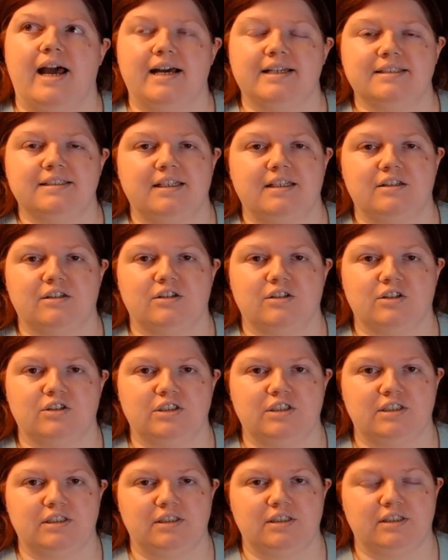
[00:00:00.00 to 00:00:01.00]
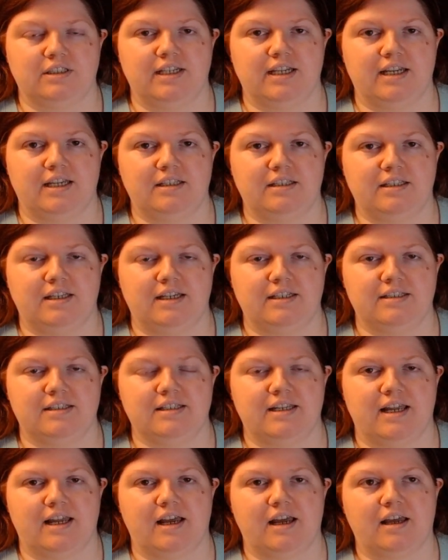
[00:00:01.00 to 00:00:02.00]
asking her to get Nate's
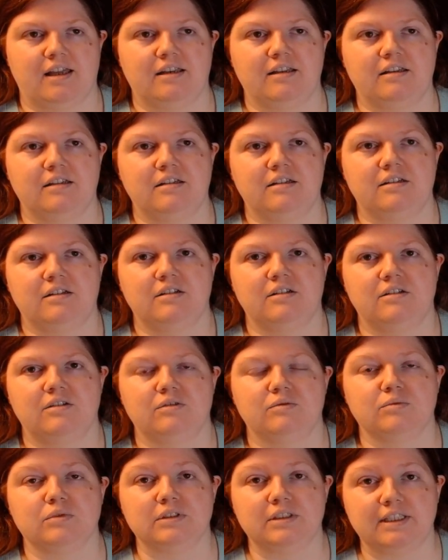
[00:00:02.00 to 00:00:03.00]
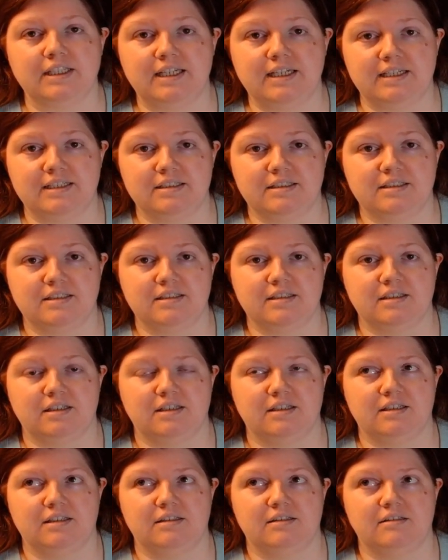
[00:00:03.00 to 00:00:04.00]
dad released
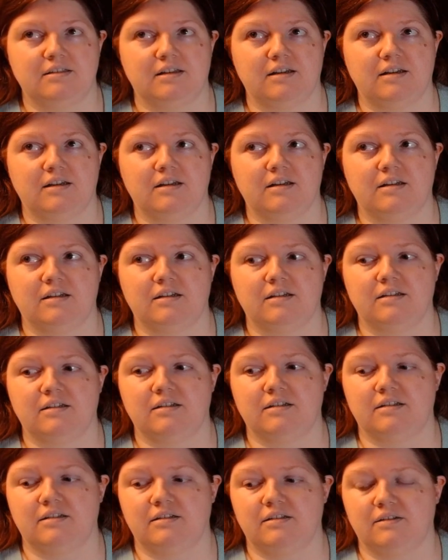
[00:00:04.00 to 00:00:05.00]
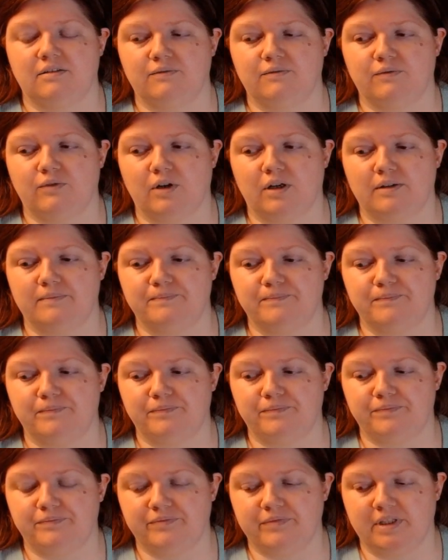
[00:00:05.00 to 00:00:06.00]
in uh,
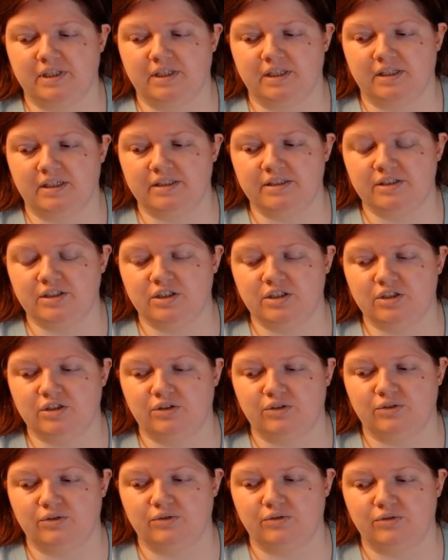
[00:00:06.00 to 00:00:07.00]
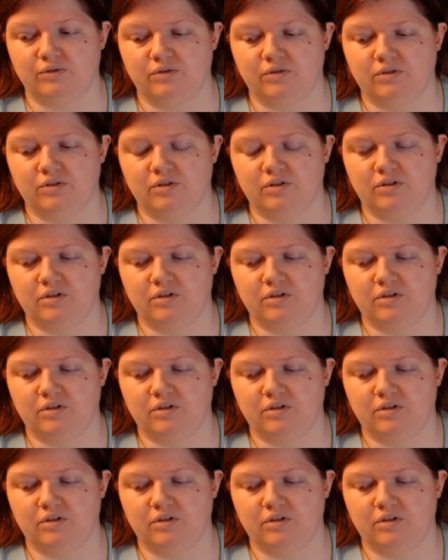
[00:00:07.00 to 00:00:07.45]
from the institute.